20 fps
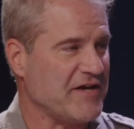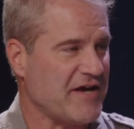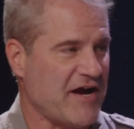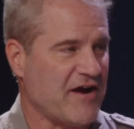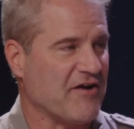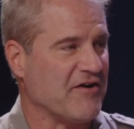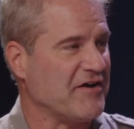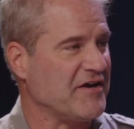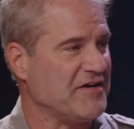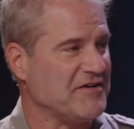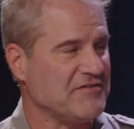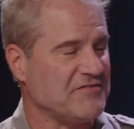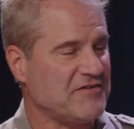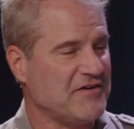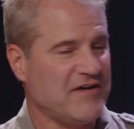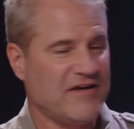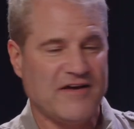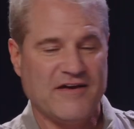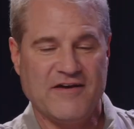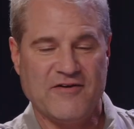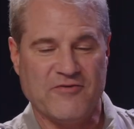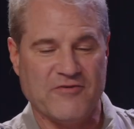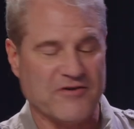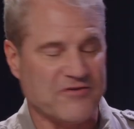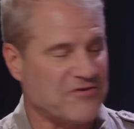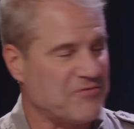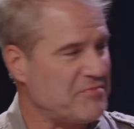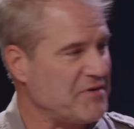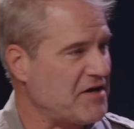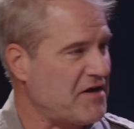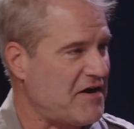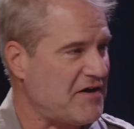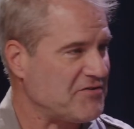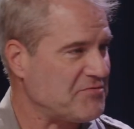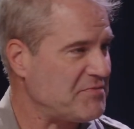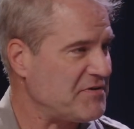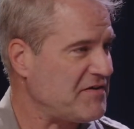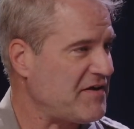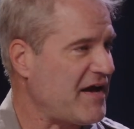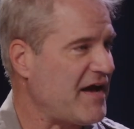areas, whether it be
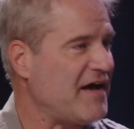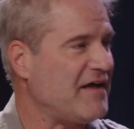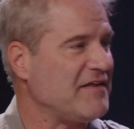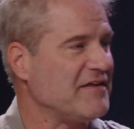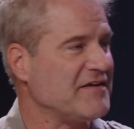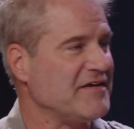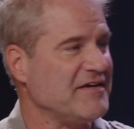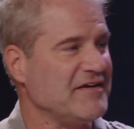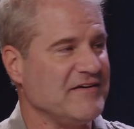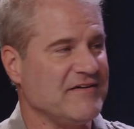hospitality,